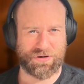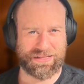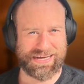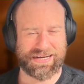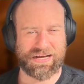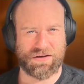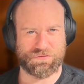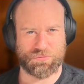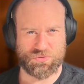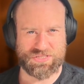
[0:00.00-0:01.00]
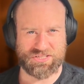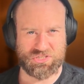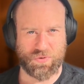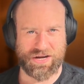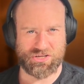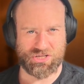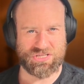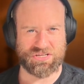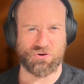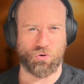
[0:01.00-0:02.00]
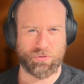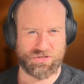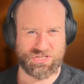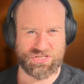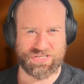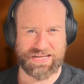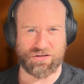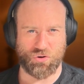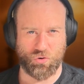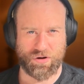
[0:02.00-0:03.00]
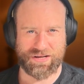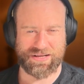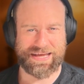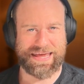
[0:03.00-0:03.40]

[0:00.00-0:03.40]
really uncomfortable situations and almost just ignore it,